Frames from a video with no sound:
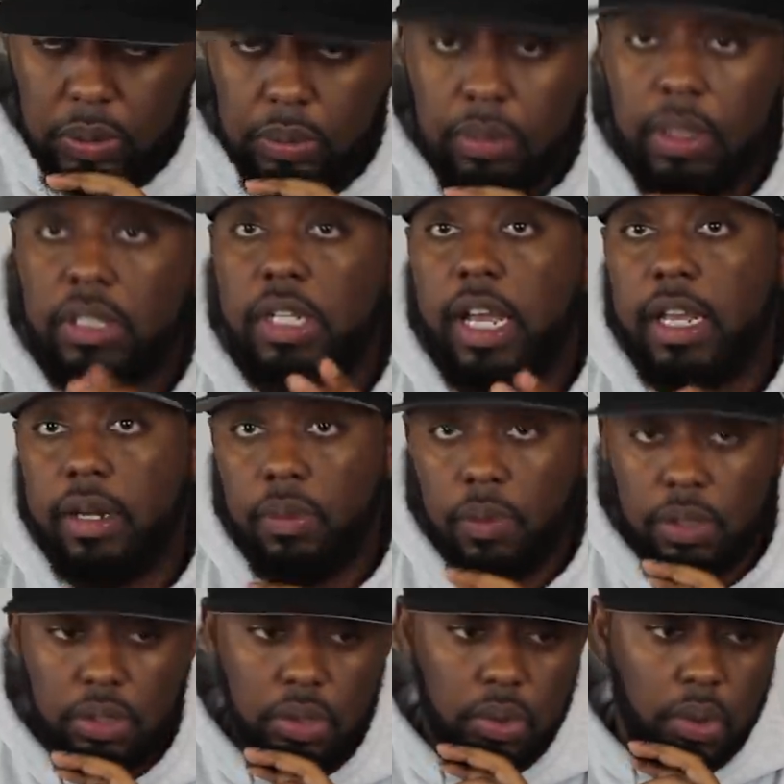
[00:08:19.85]
much hated
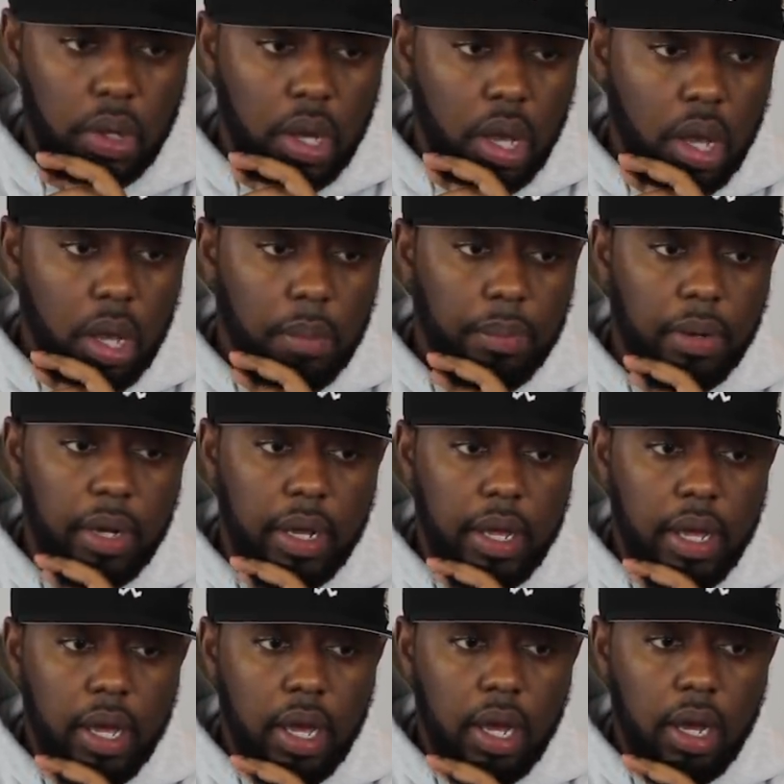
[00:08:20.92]
one too.
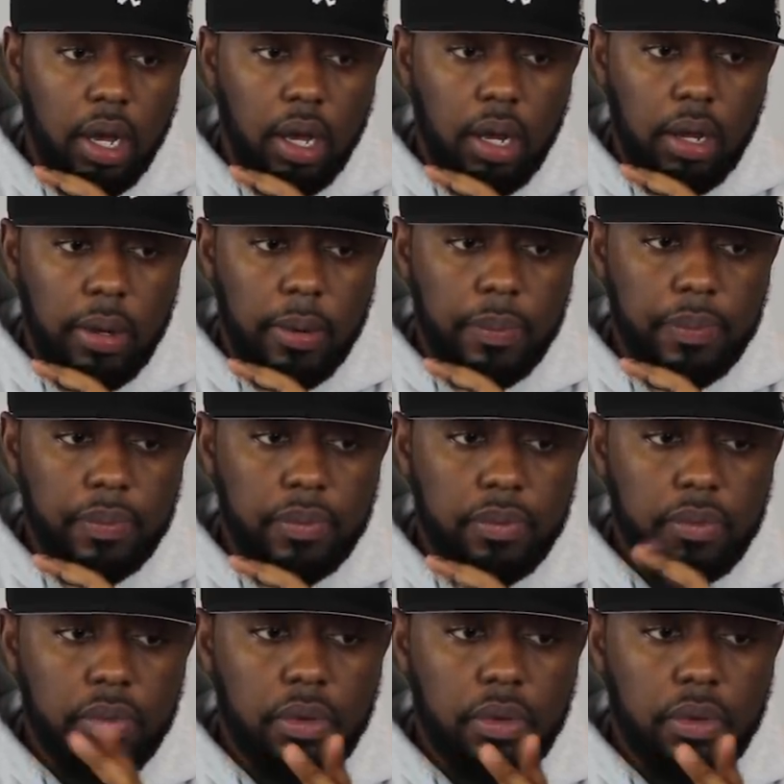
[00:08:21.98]
But um,